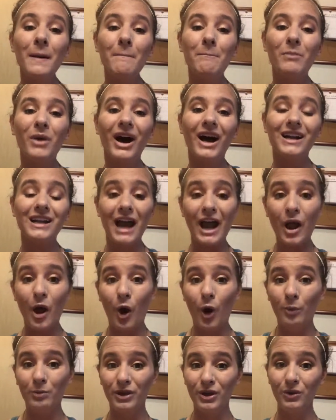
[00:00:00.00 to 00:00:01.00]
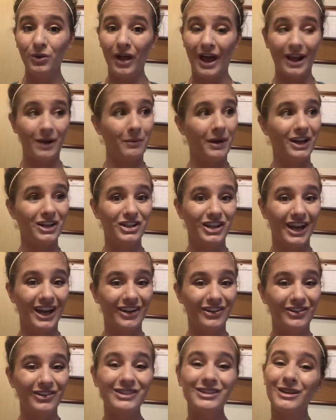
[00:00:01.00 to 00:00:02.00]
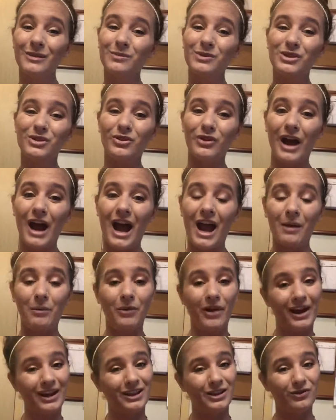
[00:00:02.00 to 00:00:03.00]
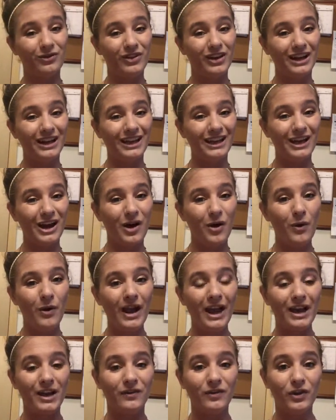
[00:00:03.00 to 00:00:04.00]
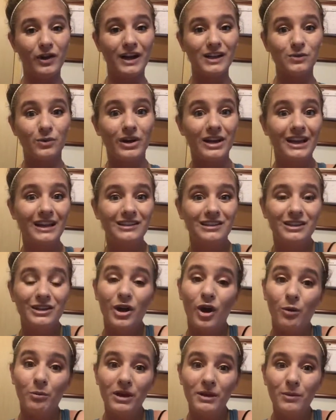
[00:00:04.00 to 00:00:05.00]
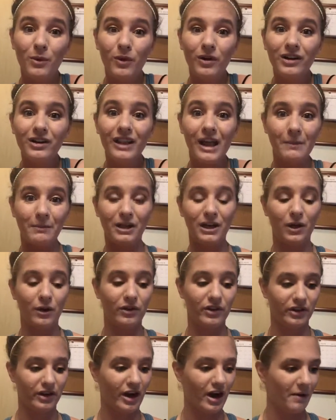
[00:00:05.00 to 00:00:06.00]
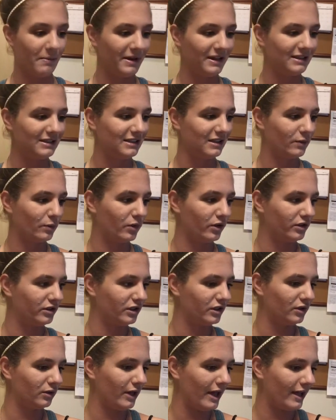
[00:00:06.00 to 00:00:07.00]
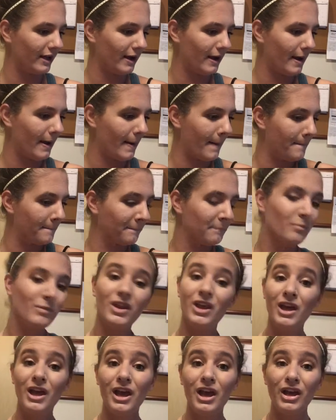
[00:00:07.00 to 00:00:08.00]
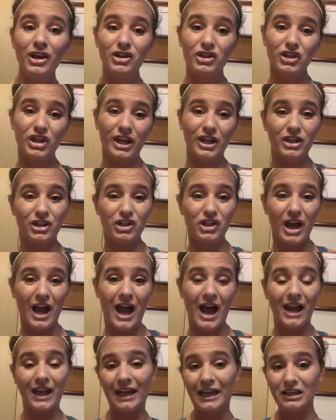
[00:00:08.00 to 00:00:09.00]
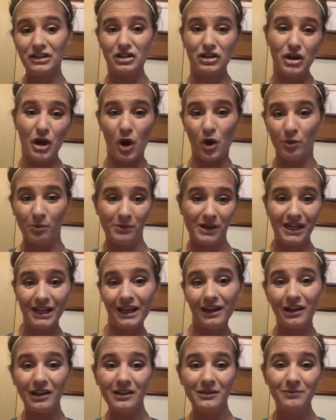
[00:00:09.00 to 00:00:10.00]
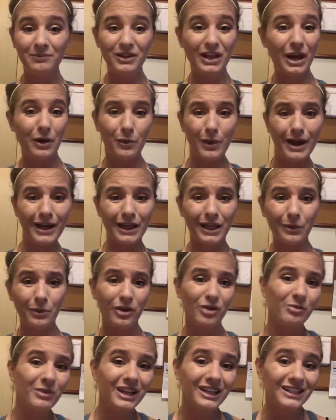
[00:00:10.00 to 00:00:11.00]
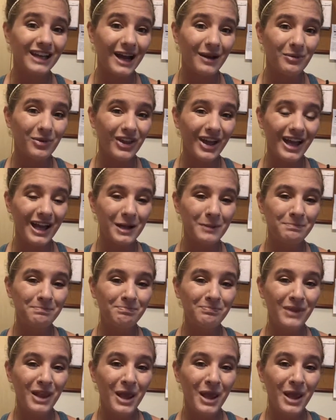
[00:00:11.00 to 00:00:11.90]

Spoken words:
But I hope you like my channel, subscribe, like the video, and if you guys wanna get to know me more, let me know in the comments, and we'll do like a chit chat, get to know me, get ready with me type thing.